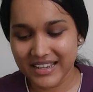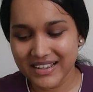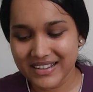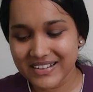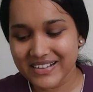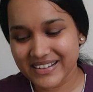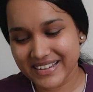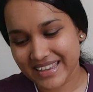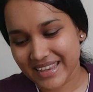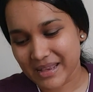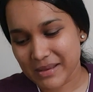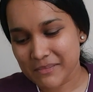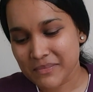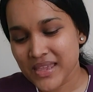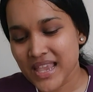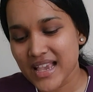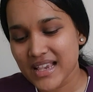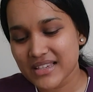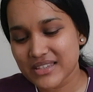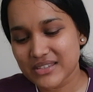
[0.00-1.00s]
Okay,
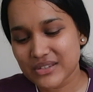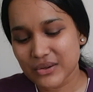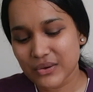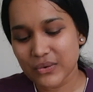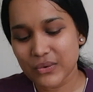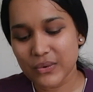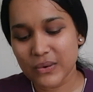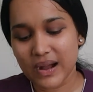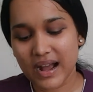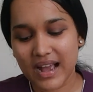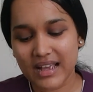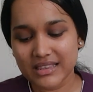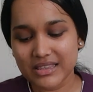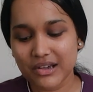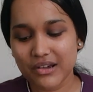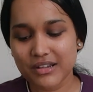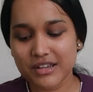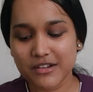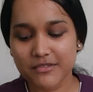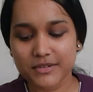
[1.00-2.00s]
so I
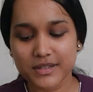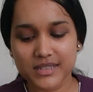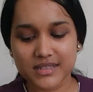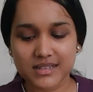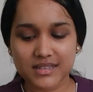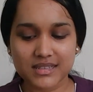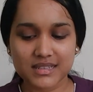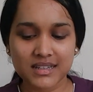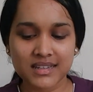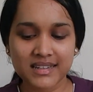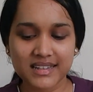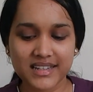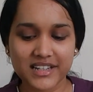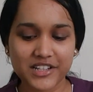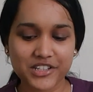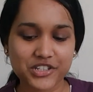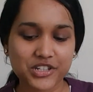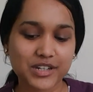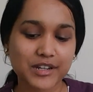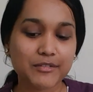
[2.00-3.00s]
thought of discussing
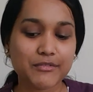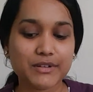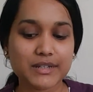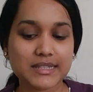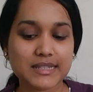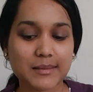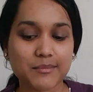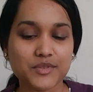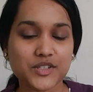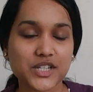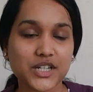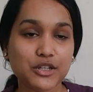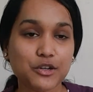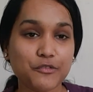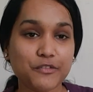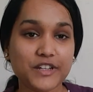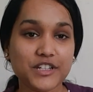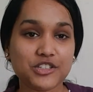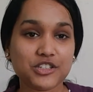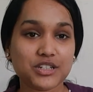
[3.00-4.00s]
each and every subject
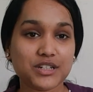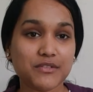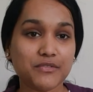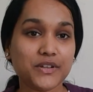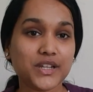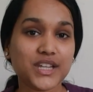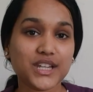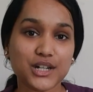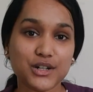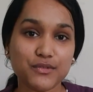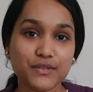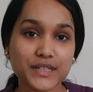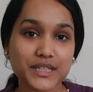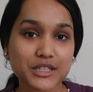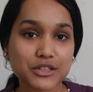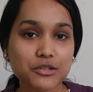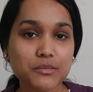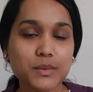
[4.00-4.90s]
of each and every year with you,